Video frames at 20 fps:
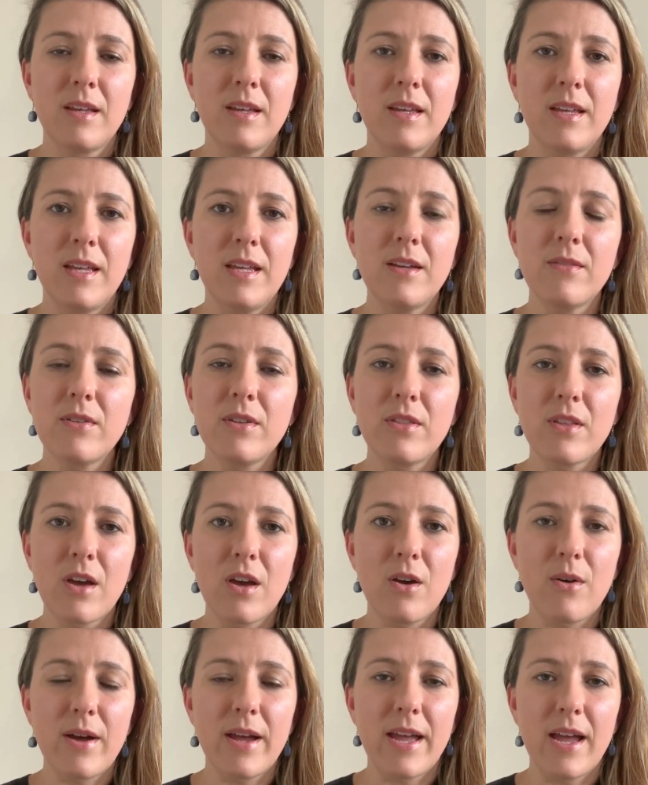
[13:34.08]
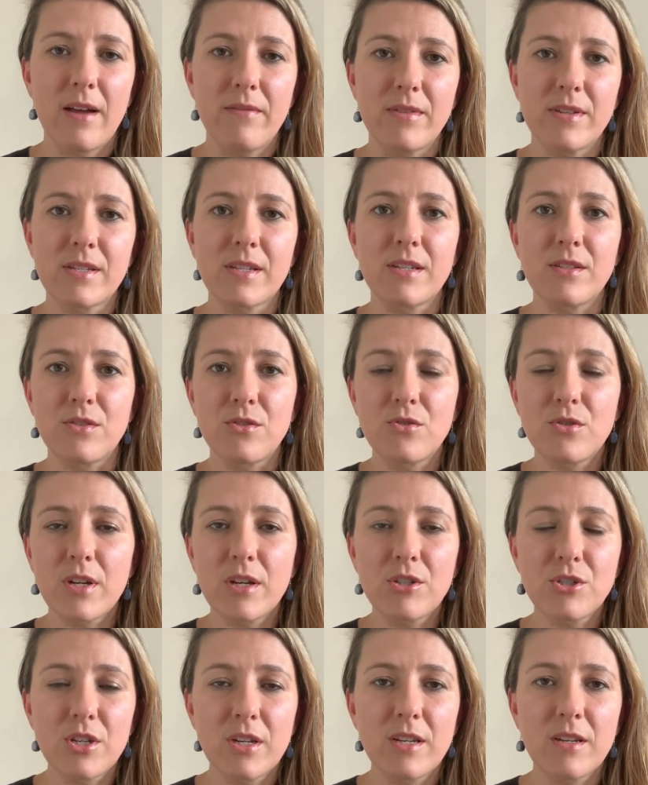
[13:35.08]
Even though I have this
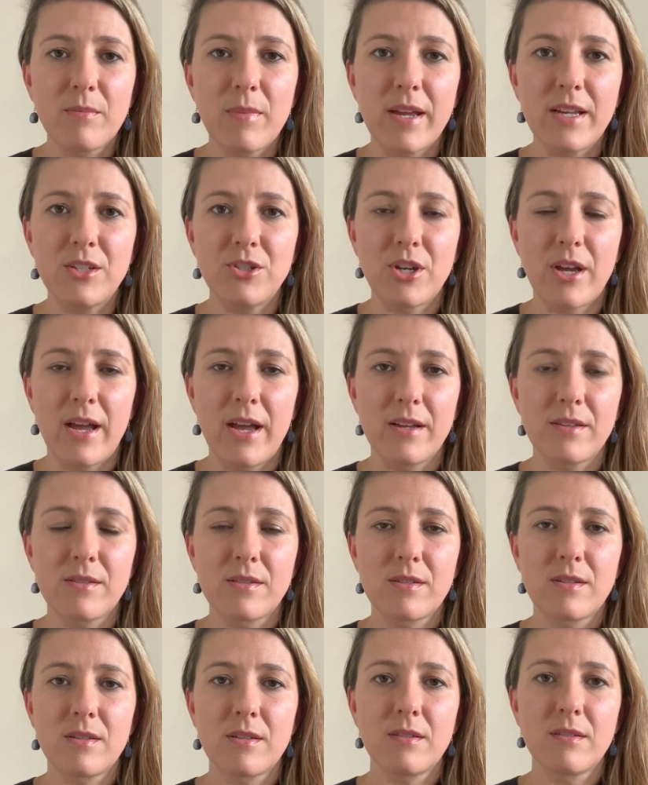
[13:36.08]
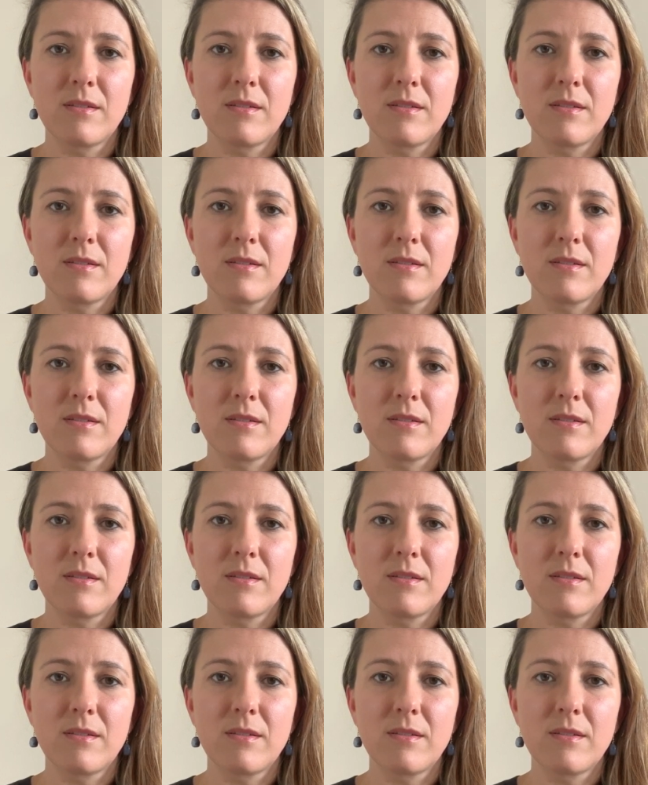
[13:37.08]
constriction in my chest